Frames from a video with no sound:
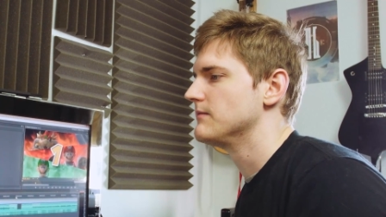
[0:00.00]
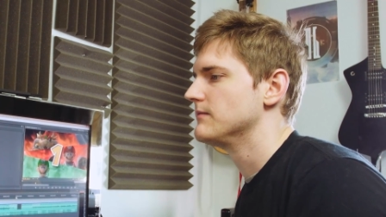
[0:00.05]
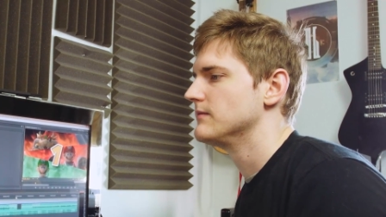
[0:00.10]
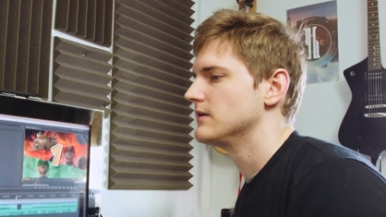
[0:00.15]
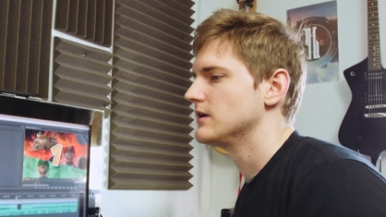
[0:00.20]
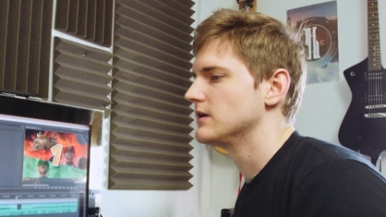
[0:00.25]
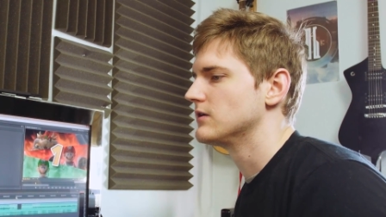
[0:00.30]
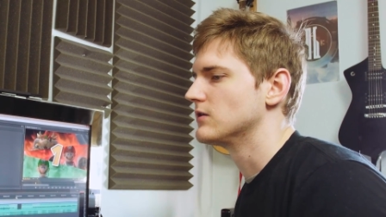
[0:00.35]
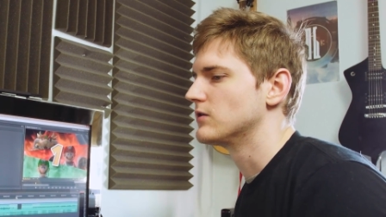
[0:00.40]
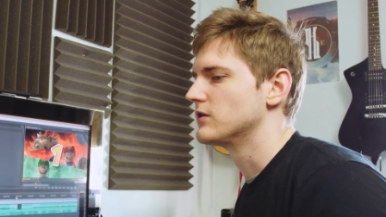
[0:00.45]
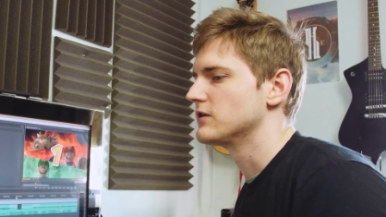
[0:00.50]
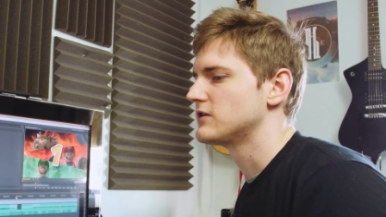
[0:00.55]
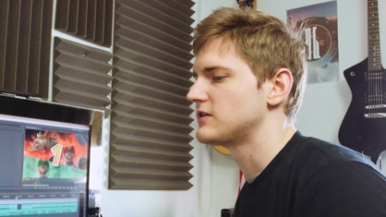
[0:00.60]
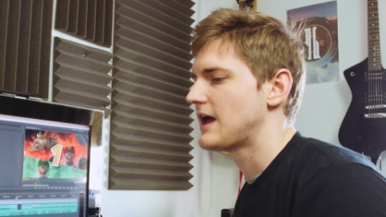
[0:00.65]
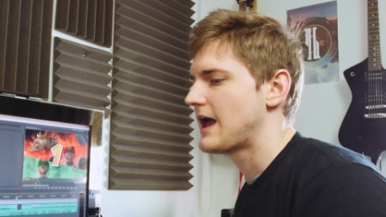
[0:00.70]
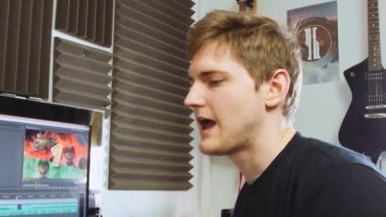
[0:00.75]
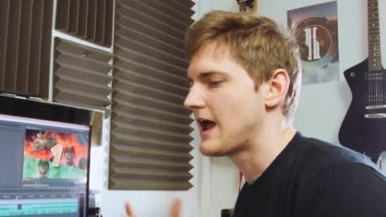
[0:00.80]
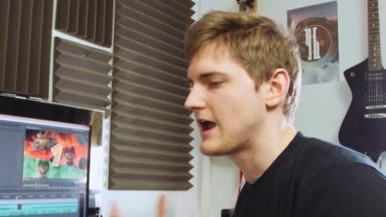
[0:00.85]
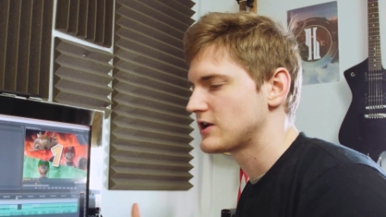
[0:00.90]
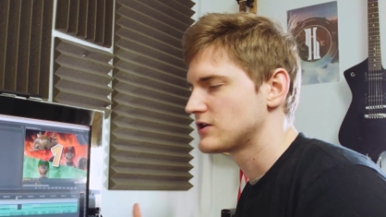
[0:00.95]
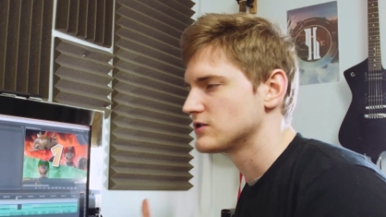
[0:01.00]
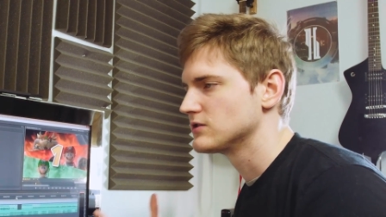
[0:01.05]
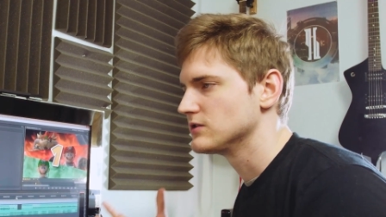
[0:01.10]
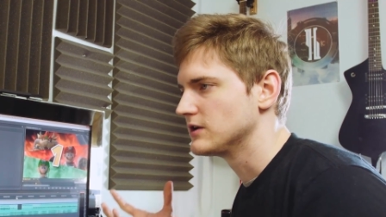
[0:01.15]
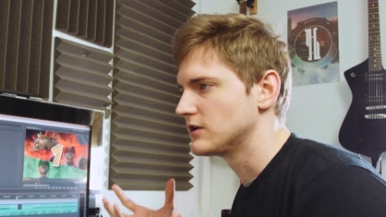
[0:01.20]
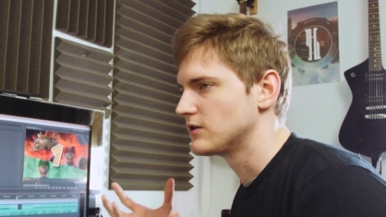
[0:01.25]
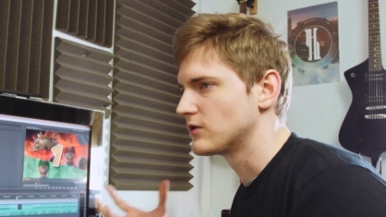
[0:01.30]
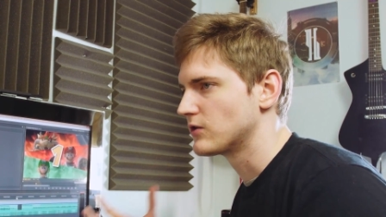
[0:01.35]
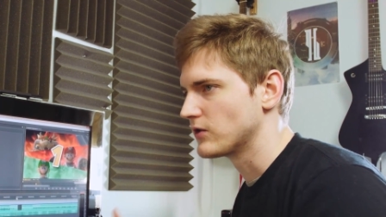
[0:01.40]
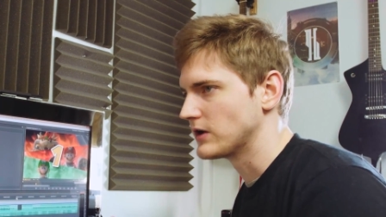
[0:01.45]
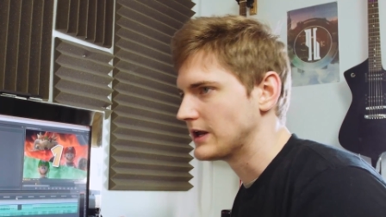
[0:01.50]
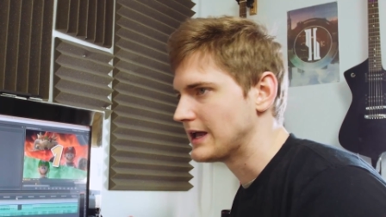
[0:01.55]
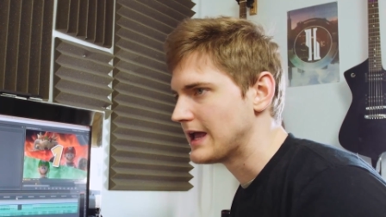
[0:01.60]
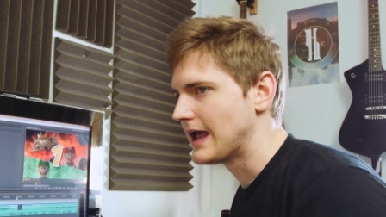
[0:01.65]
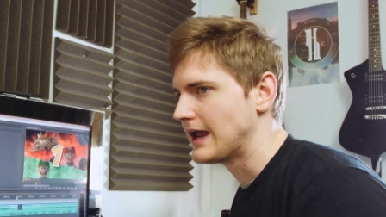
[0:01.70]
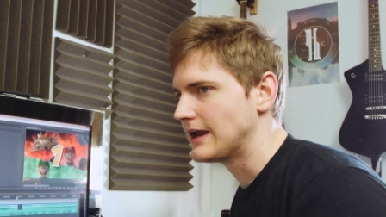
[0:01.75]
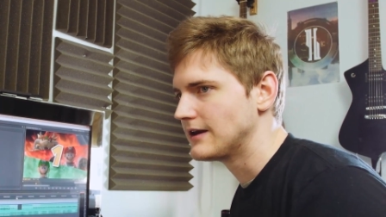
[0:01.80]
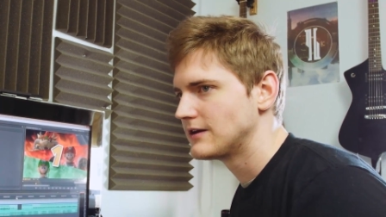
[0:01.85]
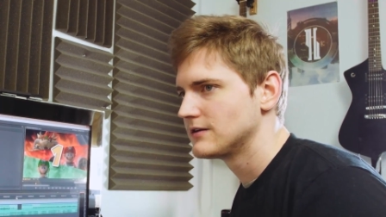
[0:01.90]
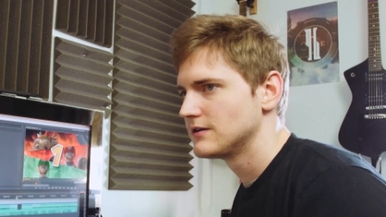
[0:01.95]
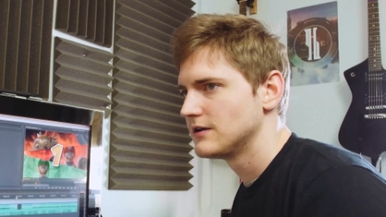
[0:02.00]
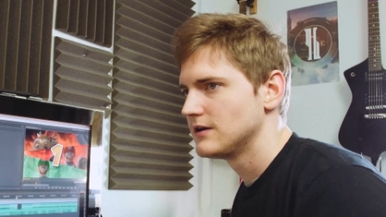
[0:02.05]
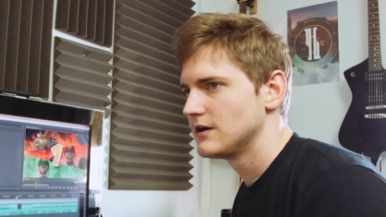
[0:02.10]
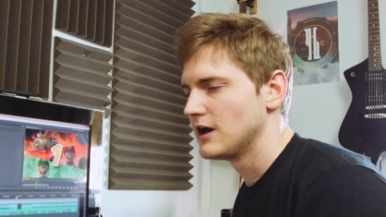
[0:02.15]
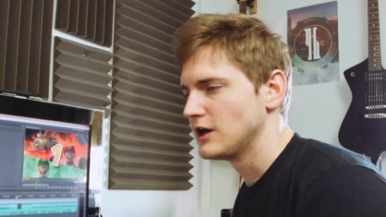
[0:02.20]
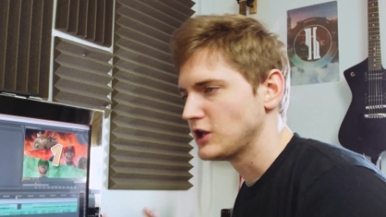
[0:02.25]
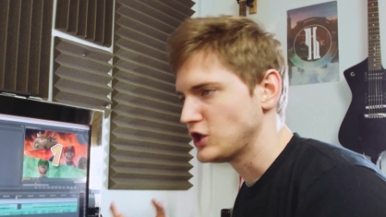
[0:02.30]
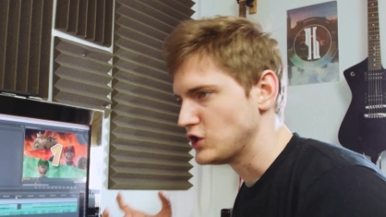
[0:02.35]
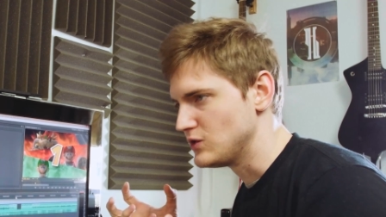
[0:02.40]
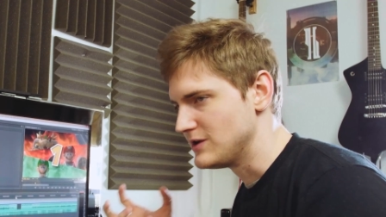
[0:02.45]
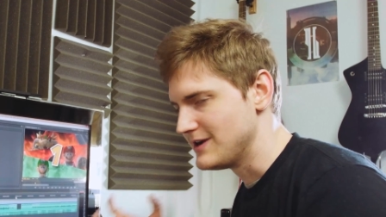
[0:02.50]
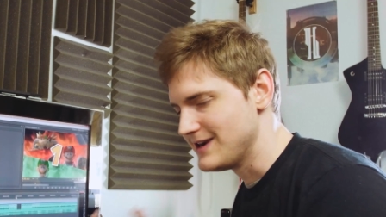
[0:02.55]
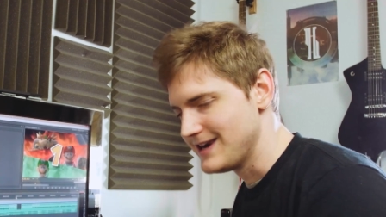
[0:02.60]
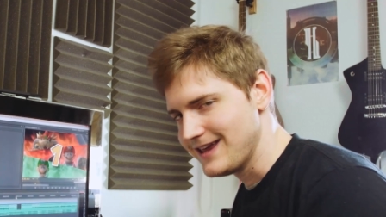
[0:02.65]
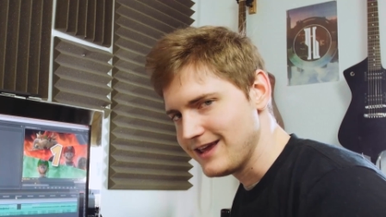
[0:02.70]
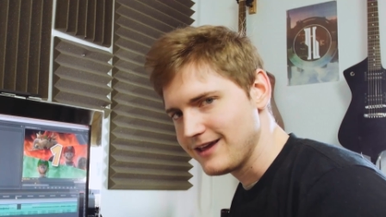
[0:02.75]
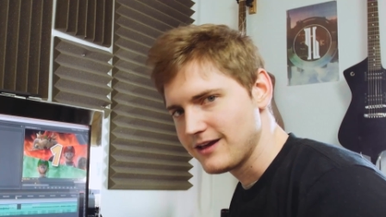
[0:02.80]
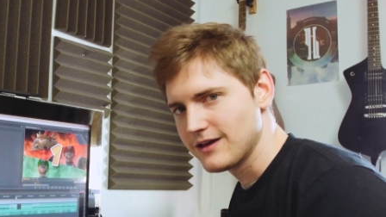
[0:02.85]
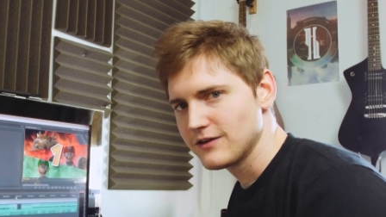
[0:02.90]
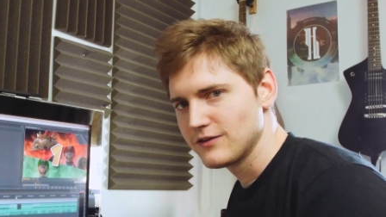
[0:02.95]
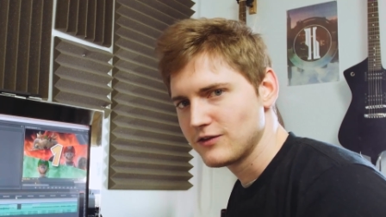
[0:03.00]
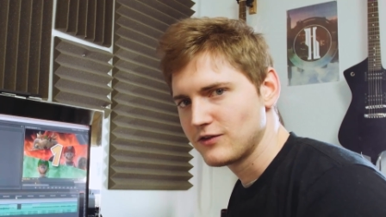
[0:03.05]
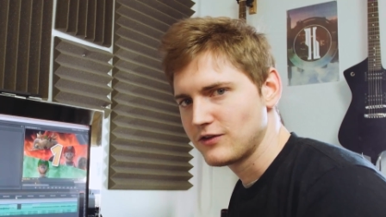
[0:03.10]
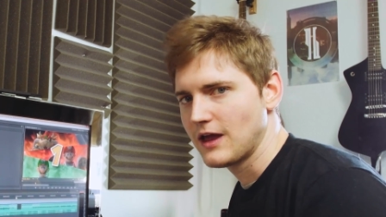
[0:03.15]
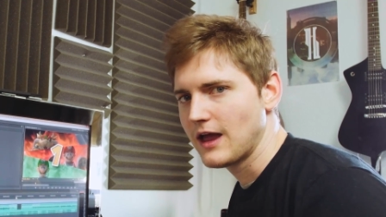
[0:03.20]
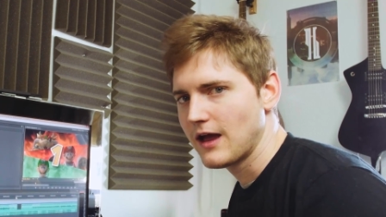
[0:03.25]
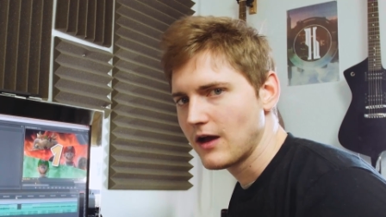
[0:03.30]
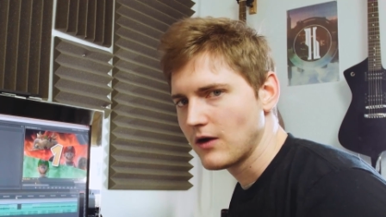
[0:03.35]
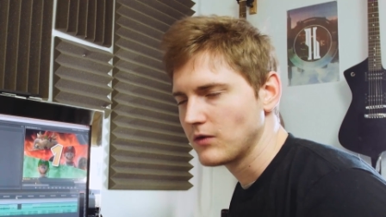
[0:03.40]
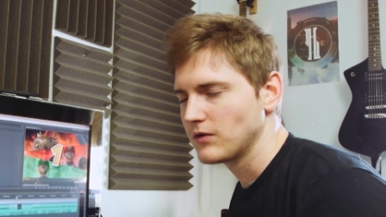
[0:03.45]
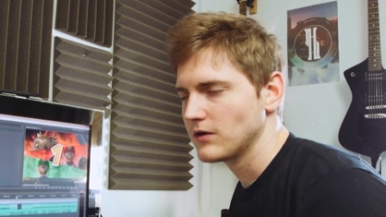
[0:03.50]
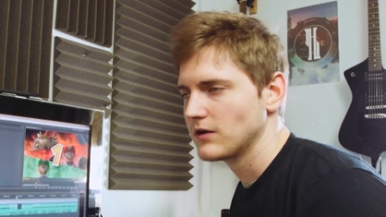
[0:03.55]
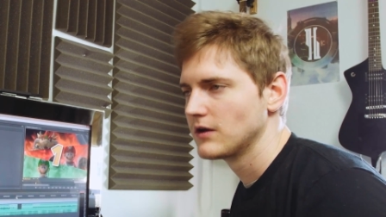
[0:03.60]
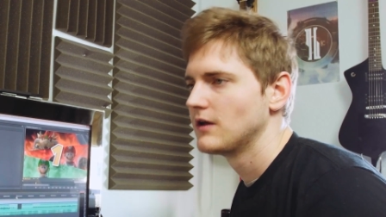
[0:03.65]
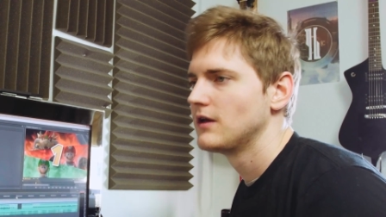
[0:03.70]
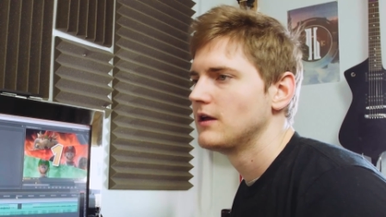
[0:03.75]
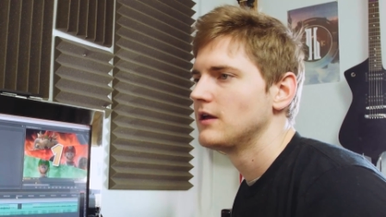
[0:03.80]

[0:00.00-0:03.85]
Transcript: In order to actually create a unique sound,